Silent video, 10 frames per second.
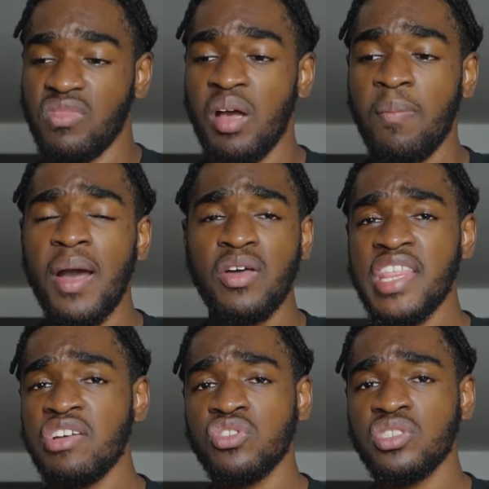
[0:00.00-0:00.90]
about
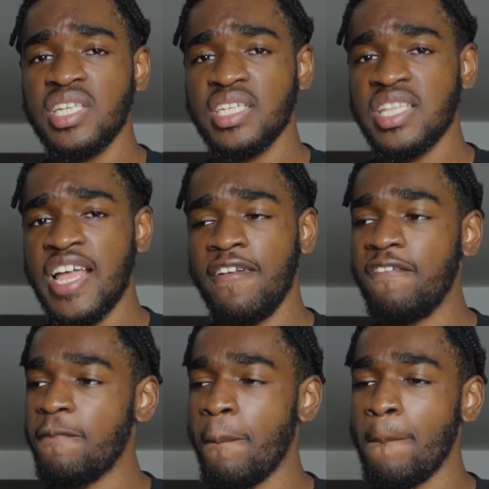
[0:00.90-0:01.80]
their own sex life.
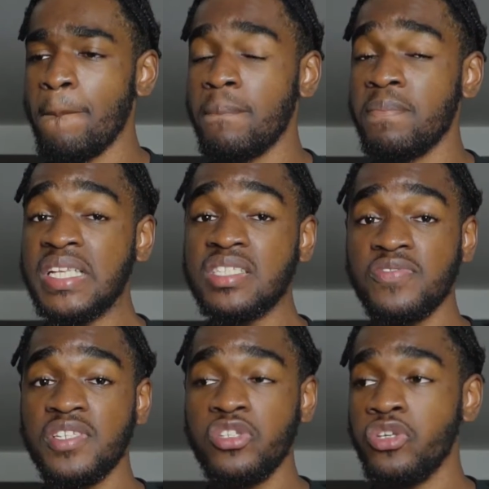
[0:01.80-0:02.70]
This
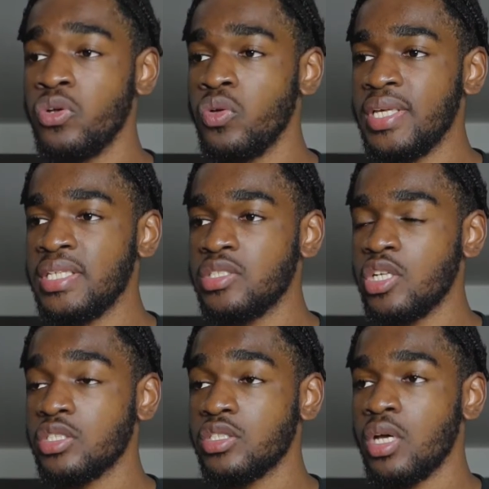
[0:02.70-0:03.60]
video is
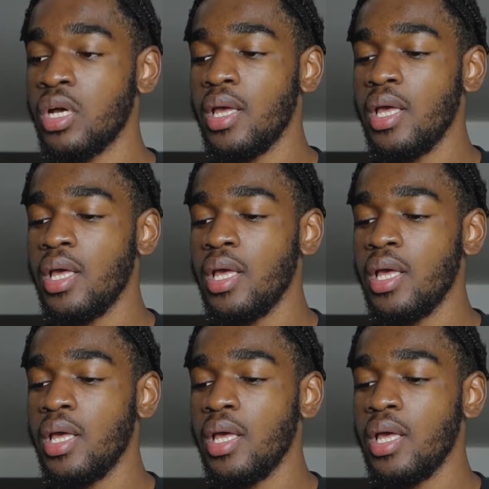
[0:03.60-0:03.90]
just to